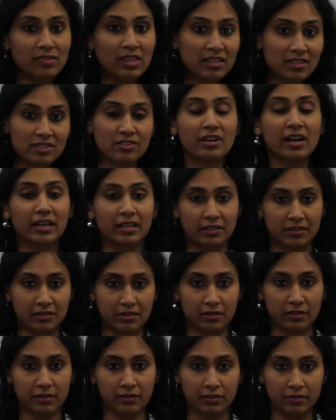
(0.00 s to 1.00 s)
that's right.
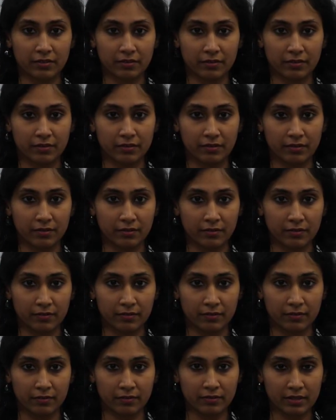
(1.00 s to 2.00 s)

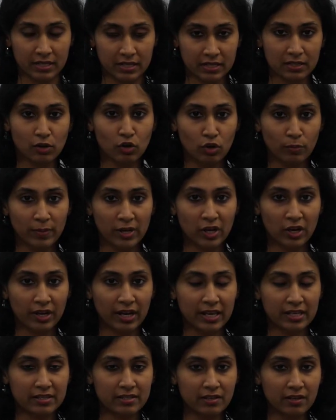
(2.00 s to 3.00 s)
This is going to be your
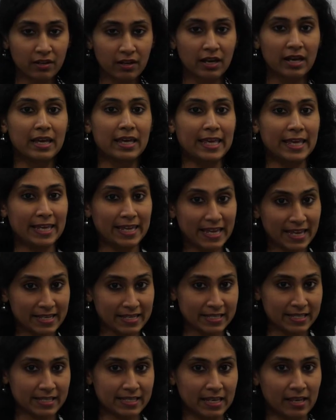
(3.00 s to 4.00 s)
answer.
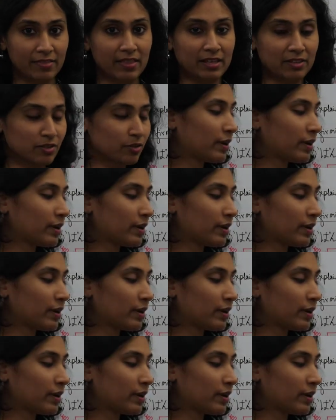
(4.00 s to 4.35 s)
Yes, that's